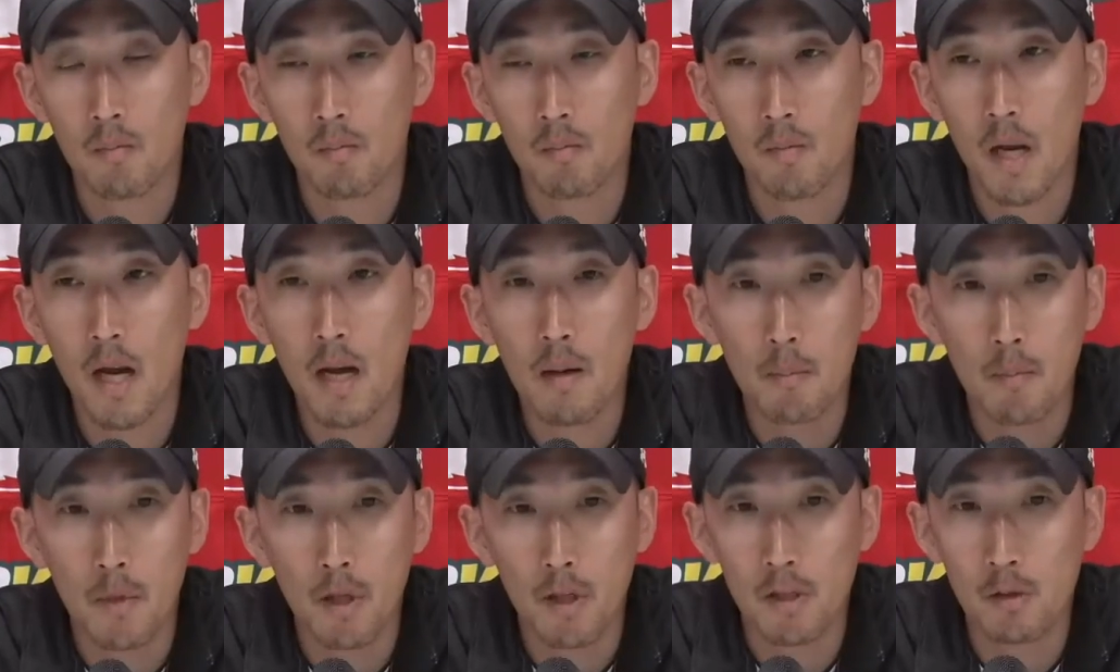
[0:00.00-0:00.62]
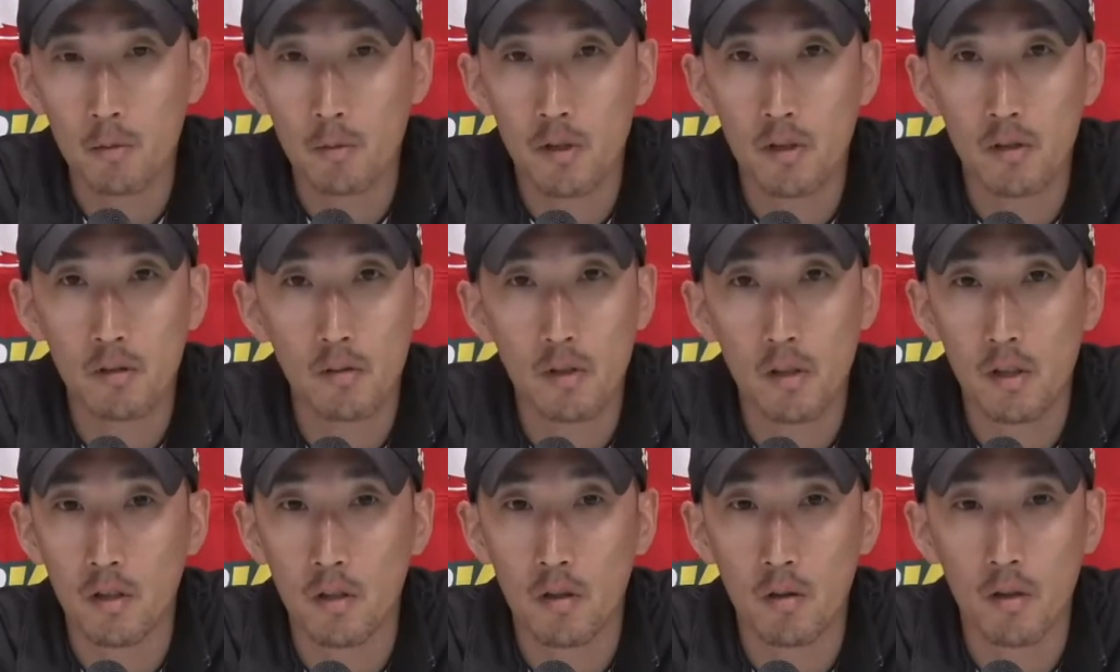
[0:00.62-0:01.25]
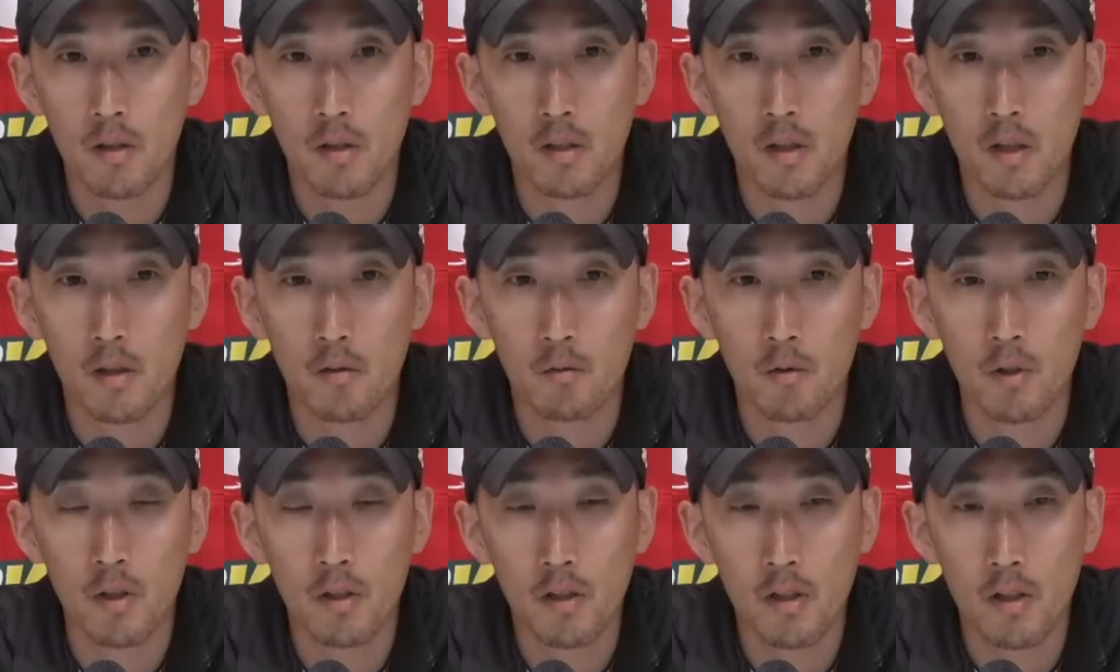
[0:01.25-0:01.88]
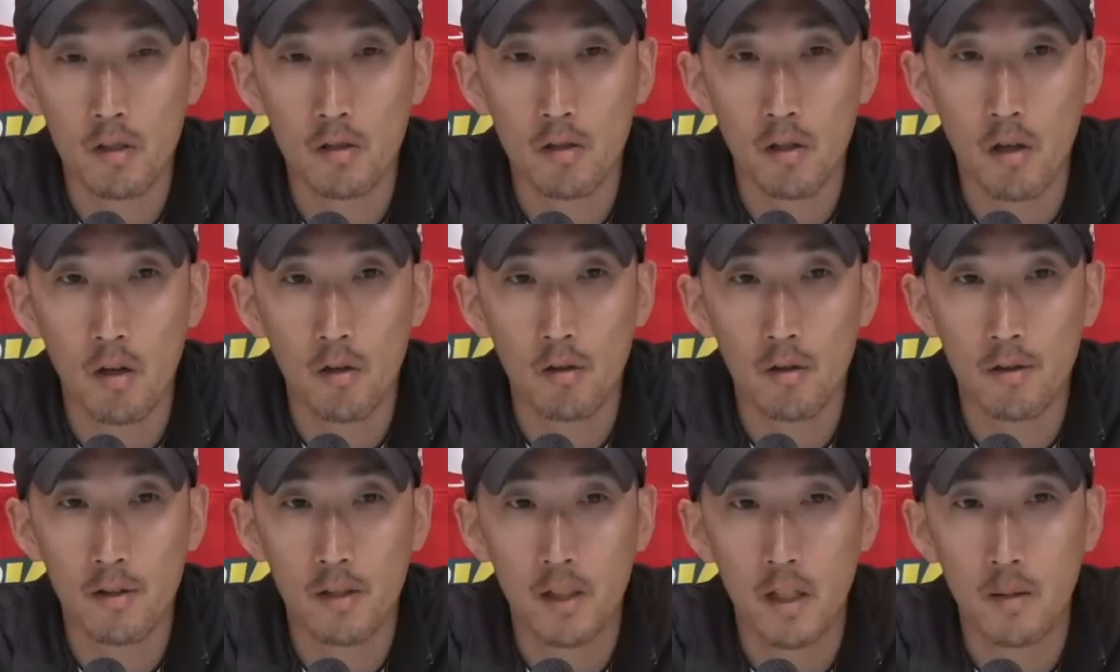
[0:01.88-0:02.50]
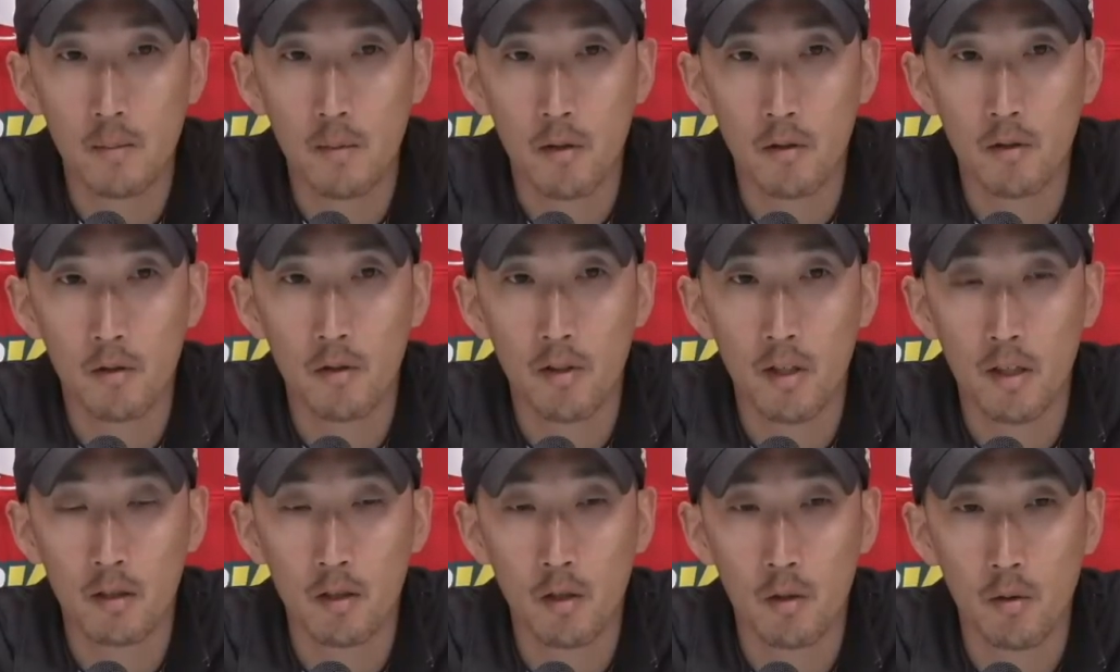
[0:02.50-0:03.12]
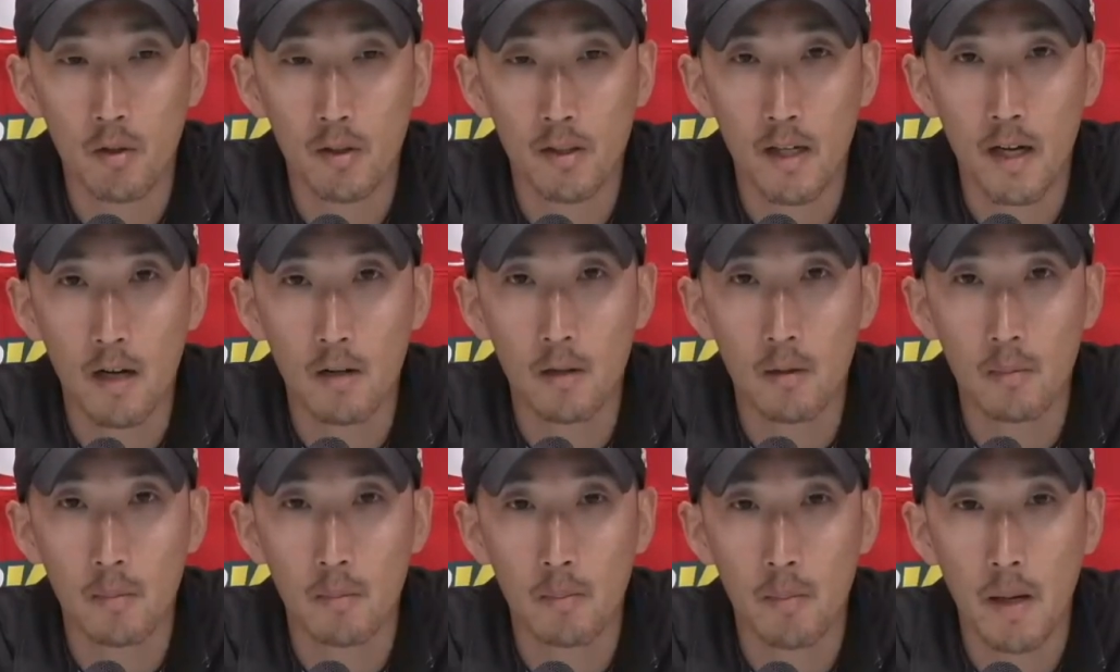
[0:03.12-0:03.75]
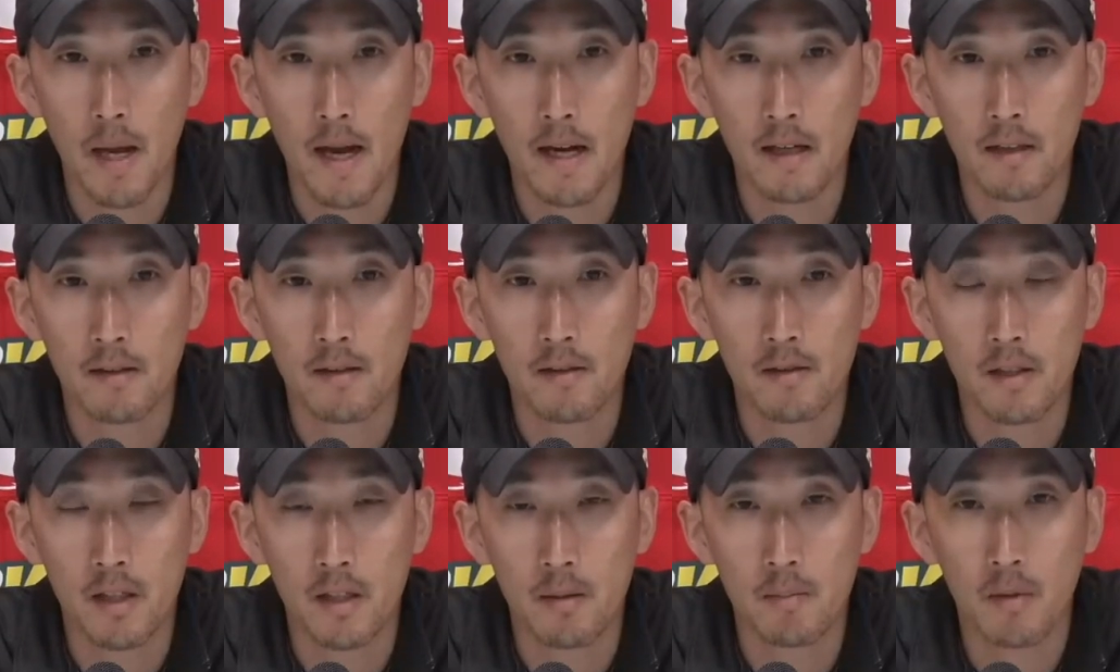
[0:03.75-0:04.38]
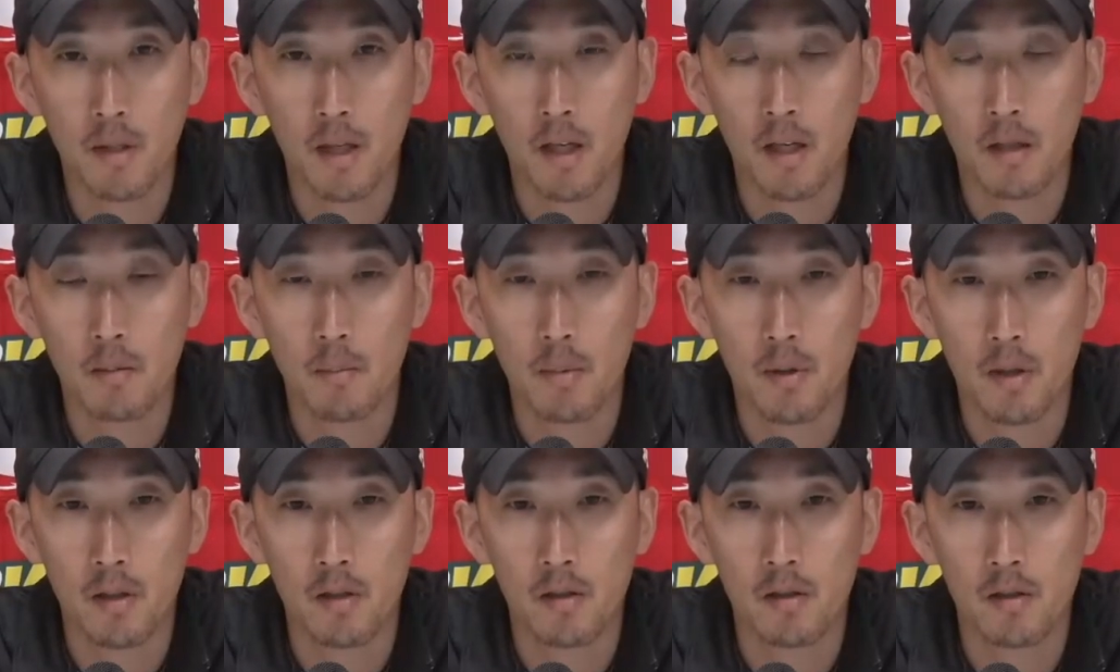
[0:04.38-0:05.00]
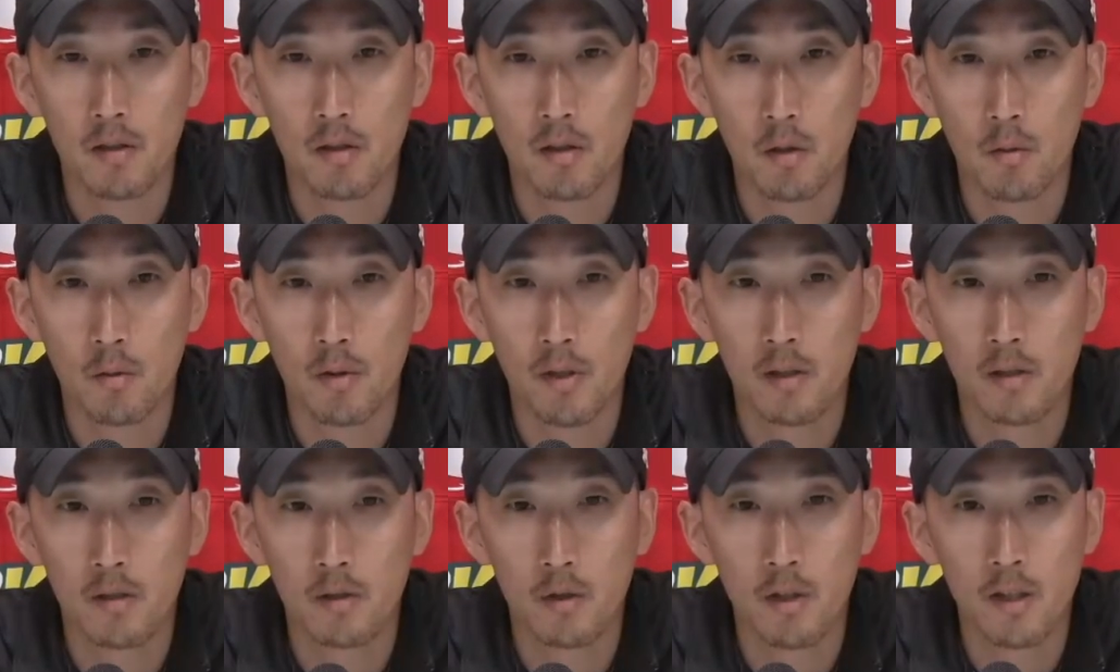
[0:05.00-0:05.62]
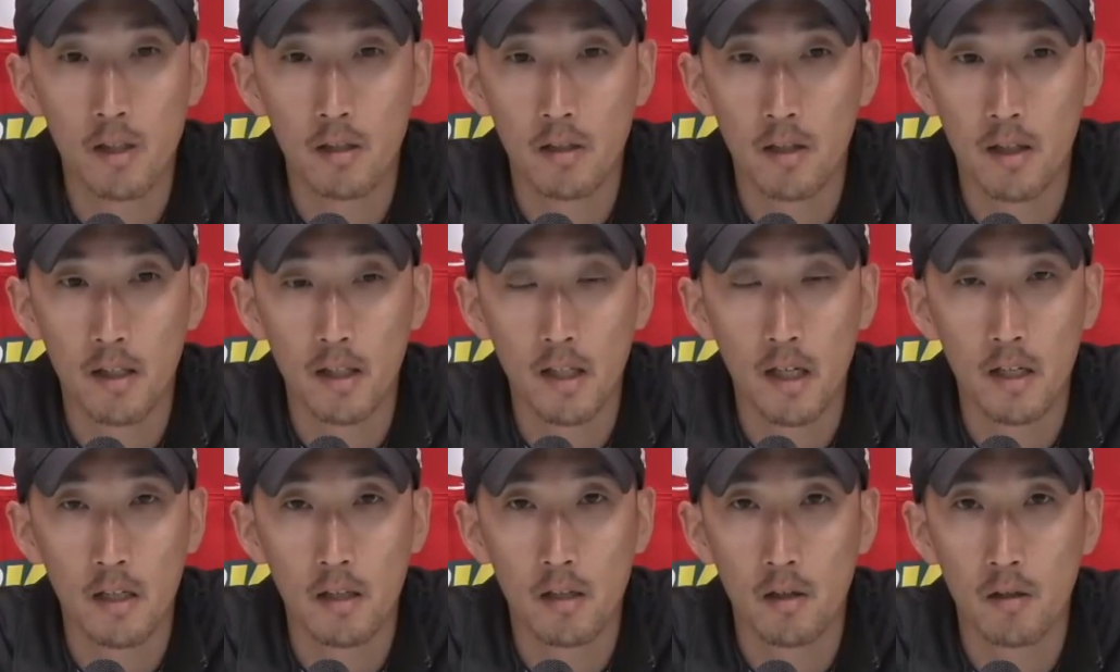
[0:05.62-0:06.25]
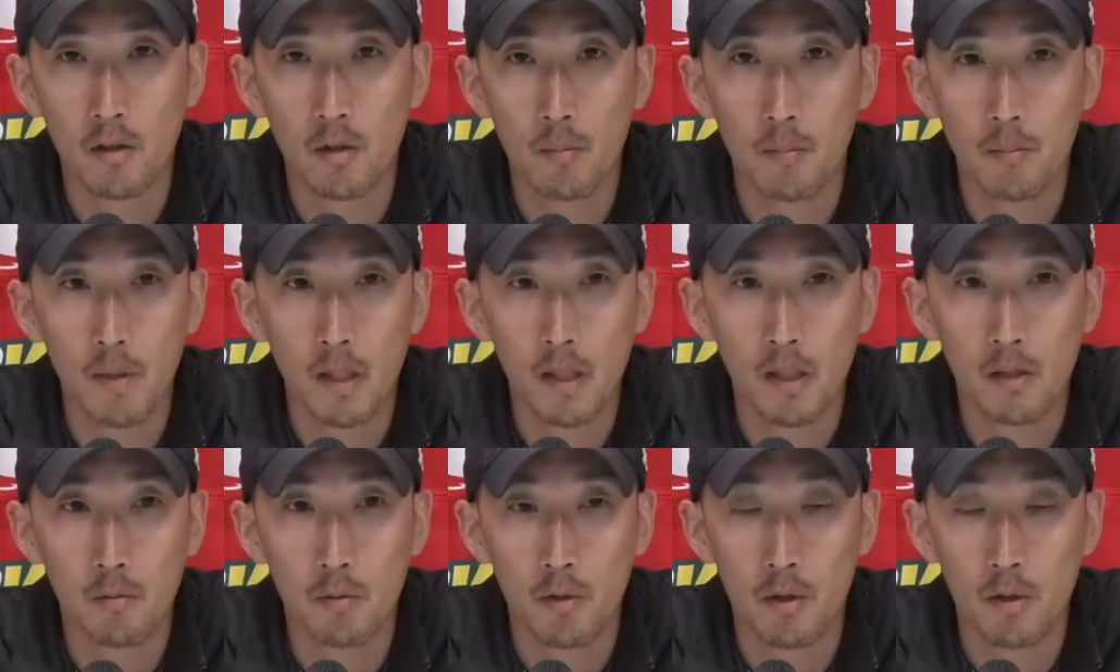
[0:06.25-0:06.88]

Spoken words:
Not much. We, you know, it really is all the same other than going down and back the same day. But, you know, we treat it like any other meet.